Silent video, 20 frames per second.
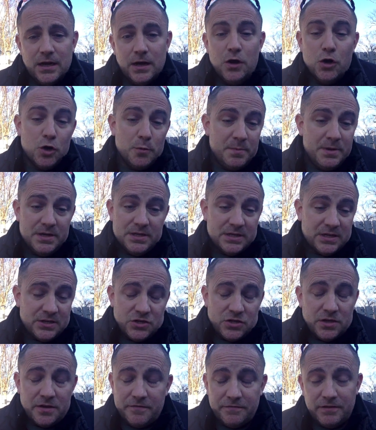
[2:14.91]
could be
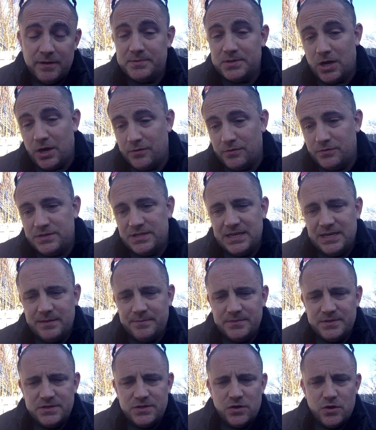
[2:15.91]
essentially flipped to other
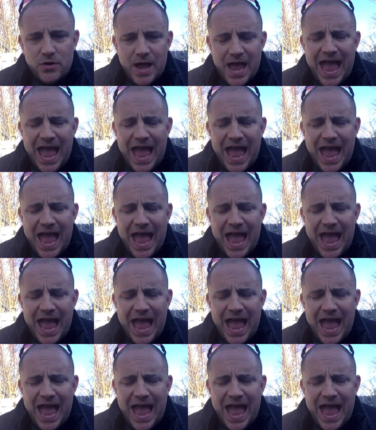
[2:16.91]
teams, you know,